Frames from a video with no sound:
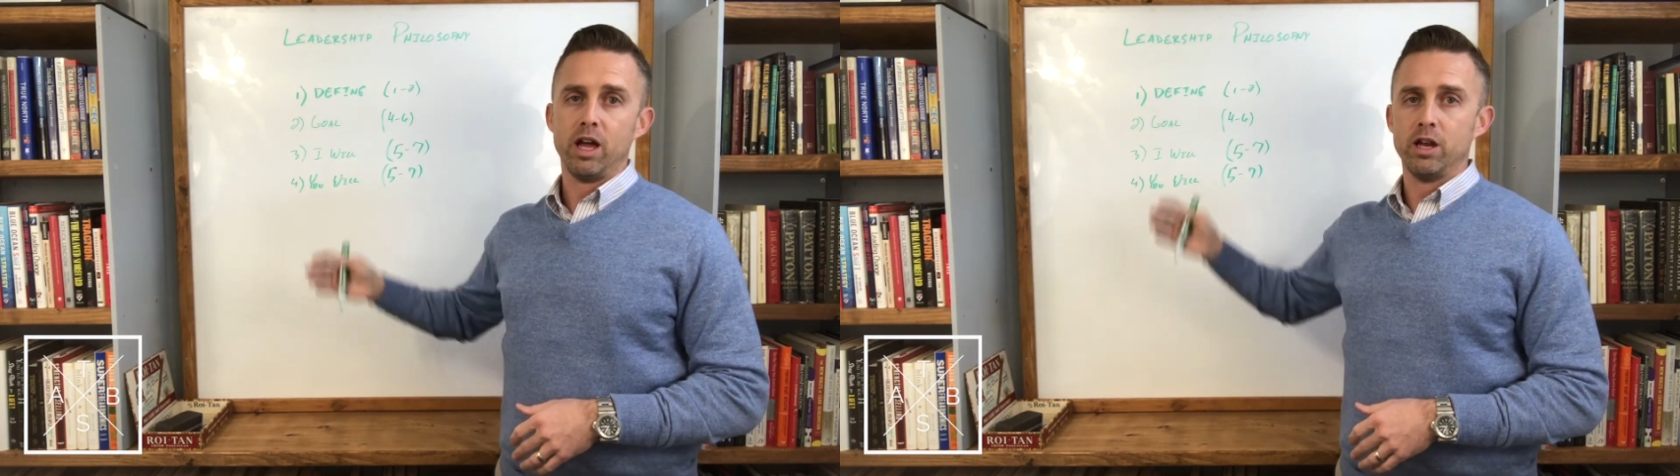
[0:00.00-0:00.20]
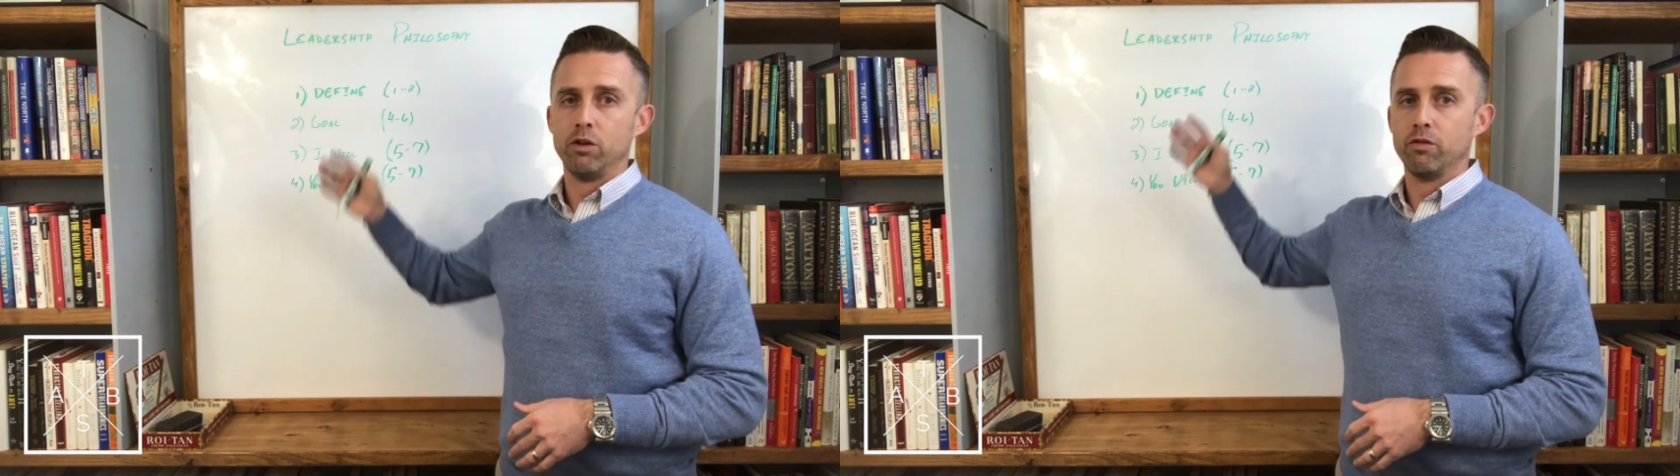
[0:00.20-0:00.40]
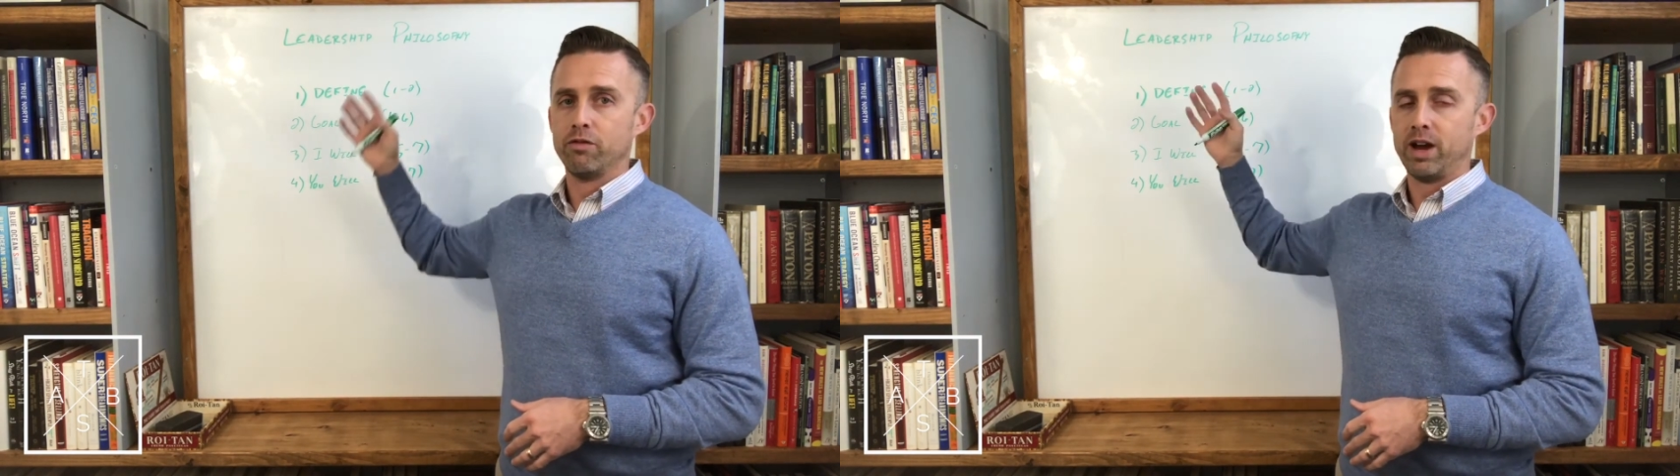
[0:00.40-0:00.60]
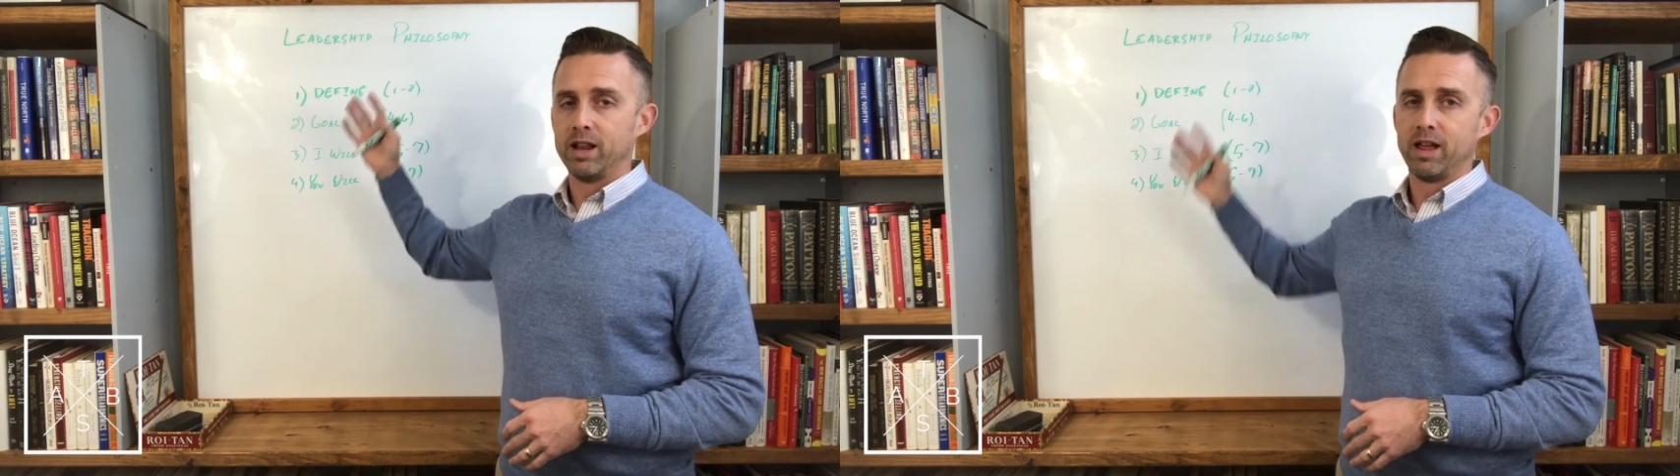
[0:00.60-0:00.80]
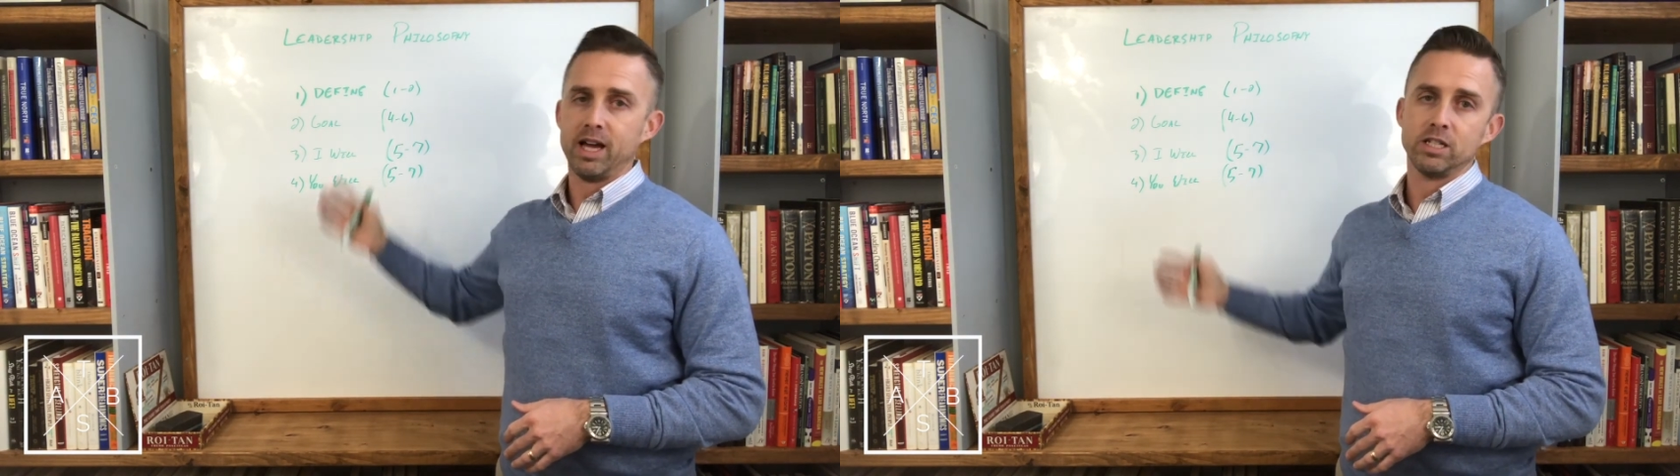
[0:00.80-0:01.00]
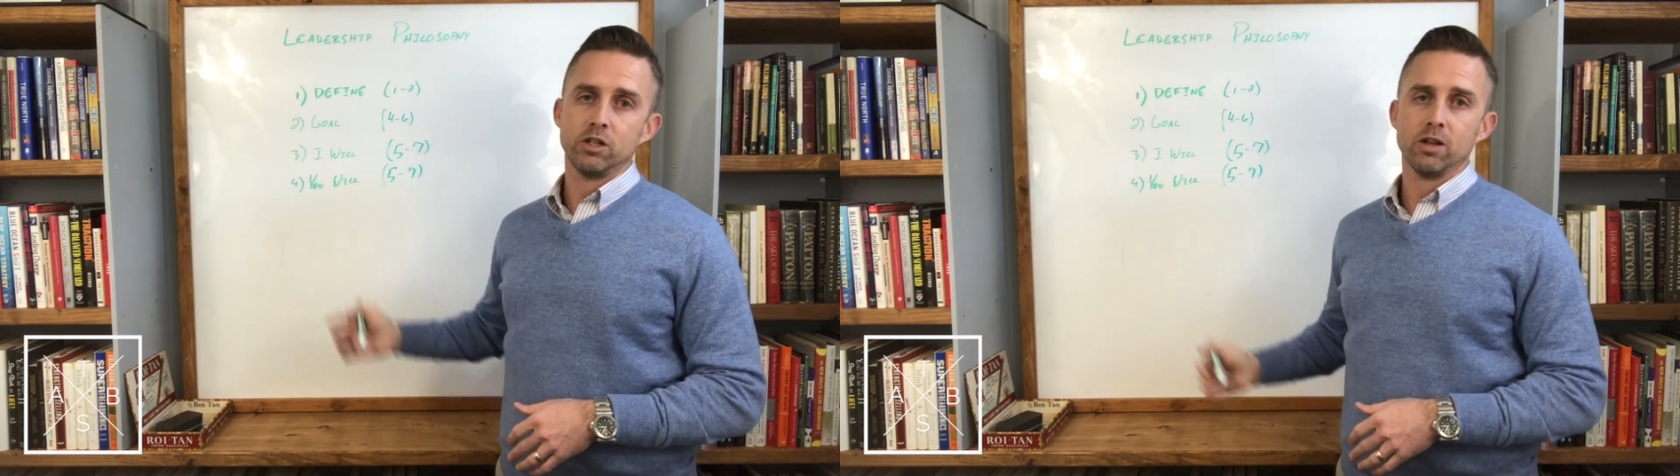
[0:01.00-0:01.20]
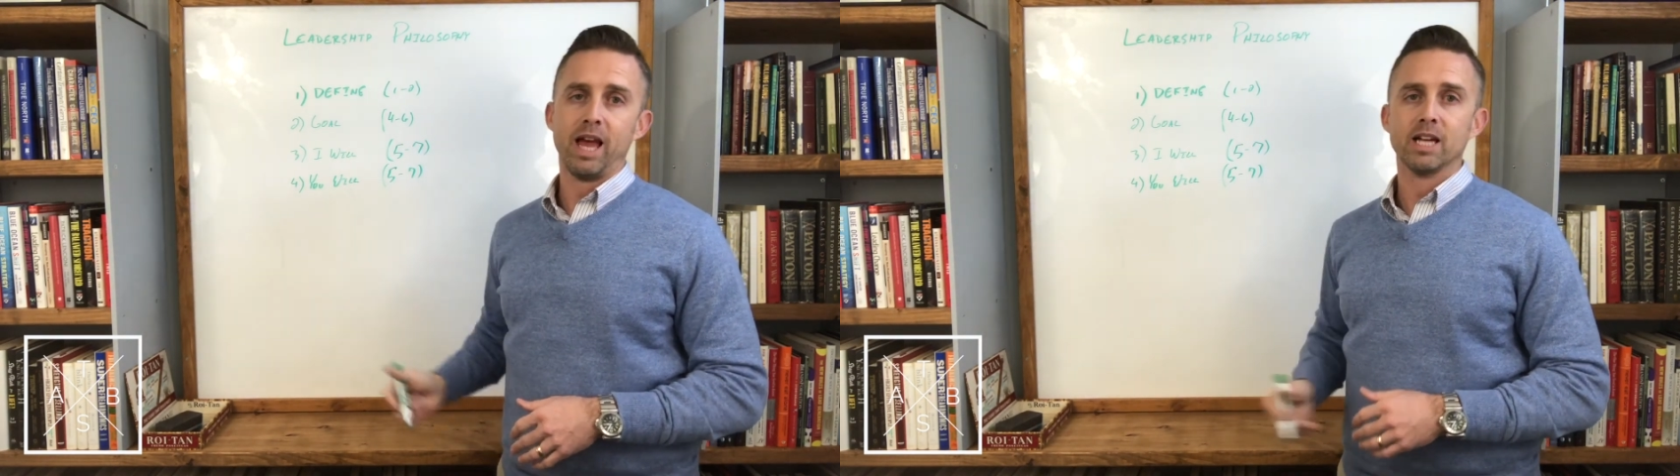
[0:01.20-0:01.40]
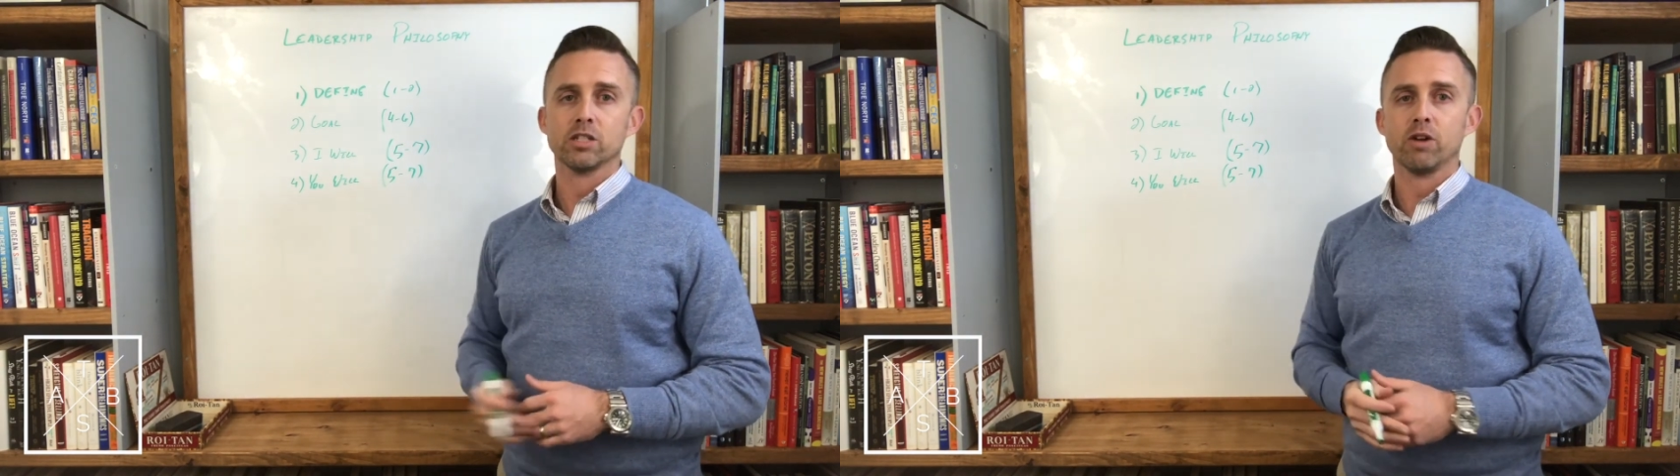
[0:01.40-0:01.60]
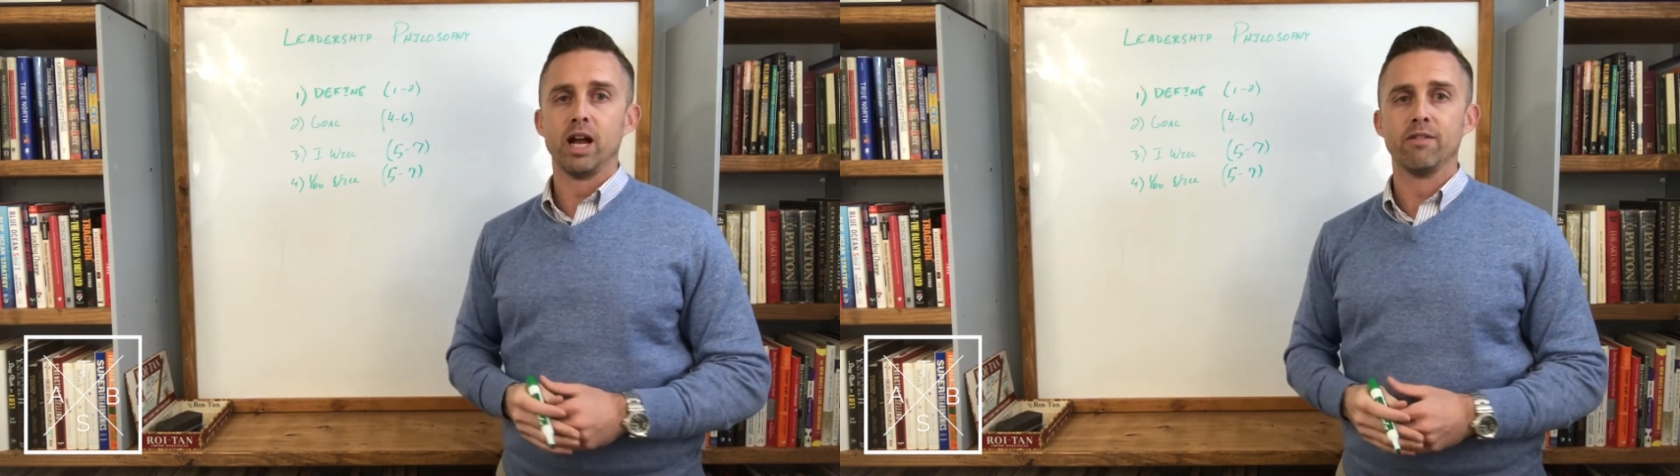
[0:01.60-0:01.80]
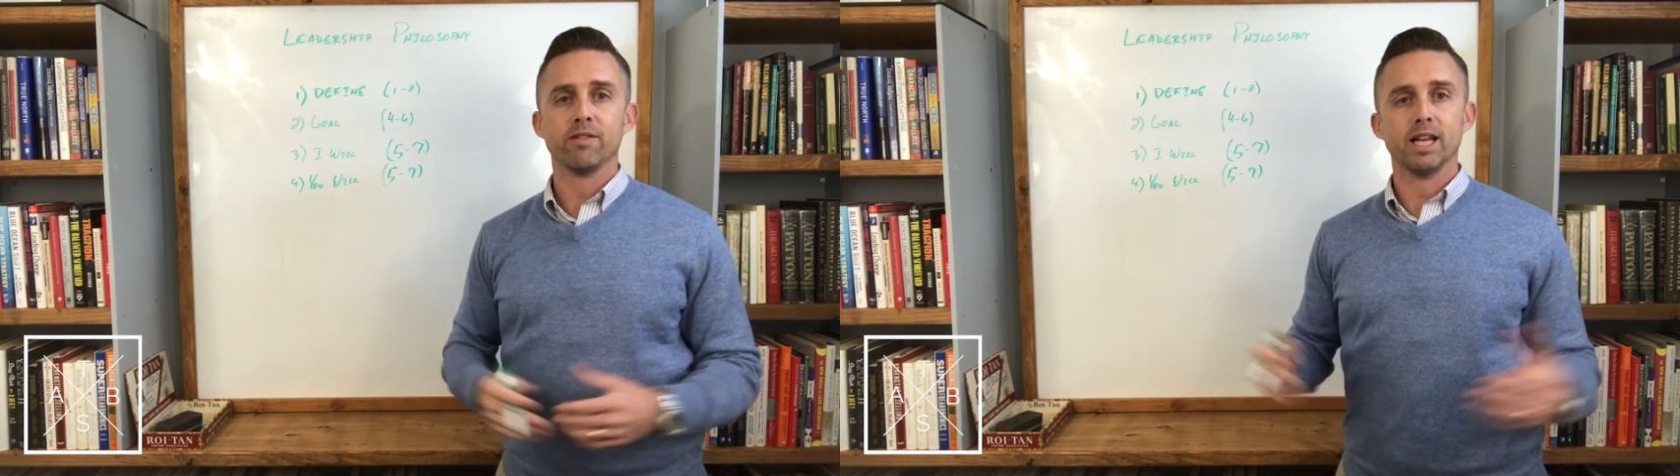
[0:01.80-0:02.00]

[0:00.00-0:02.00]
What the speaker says: and you've finalized your last draft,